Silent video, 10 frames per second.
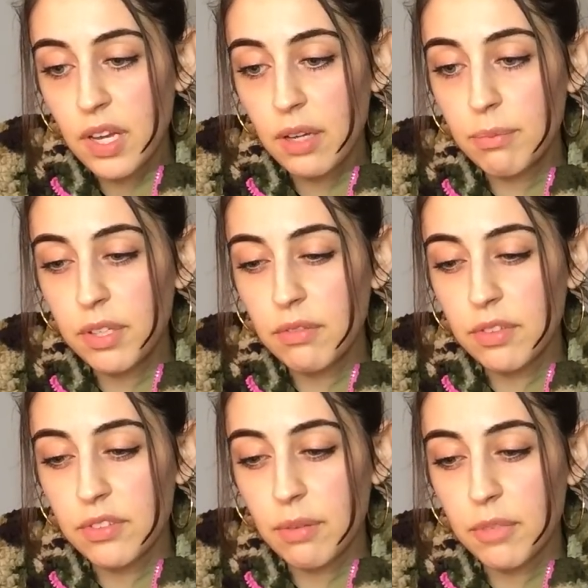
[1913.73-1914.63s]
Can be
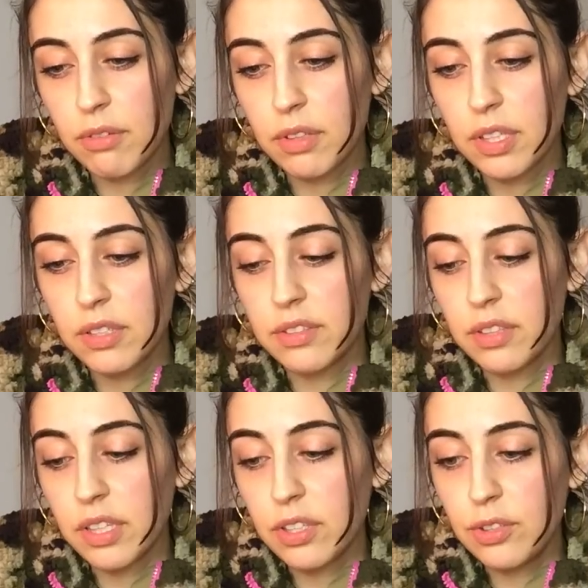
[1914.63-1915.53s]
even something related
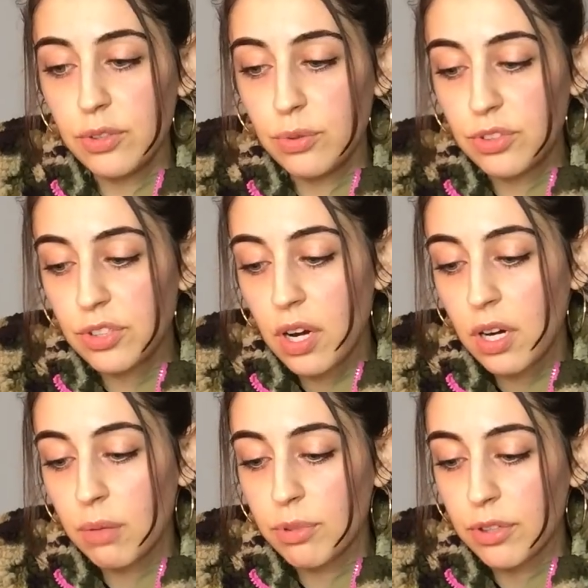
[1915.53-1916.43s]
to like a new
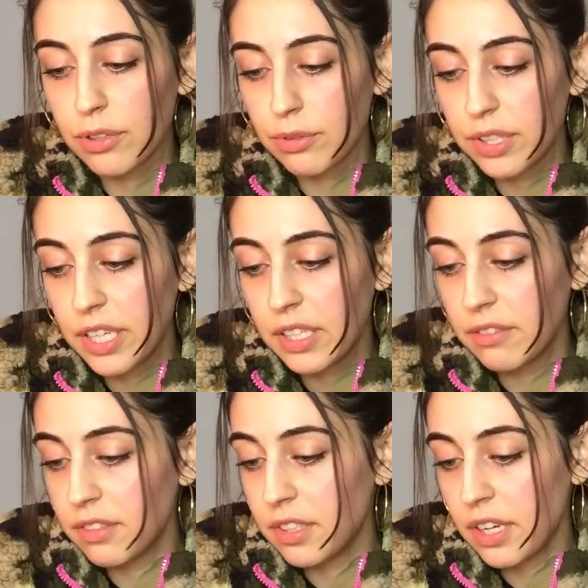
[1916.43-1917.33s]
job or a
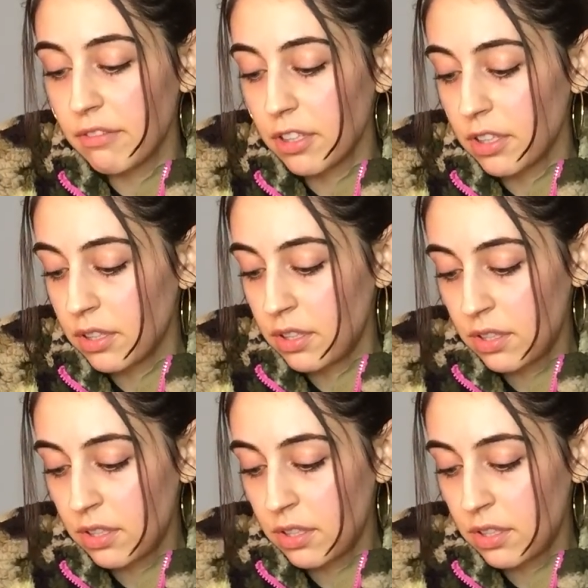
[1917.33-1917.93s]
creative endeavor.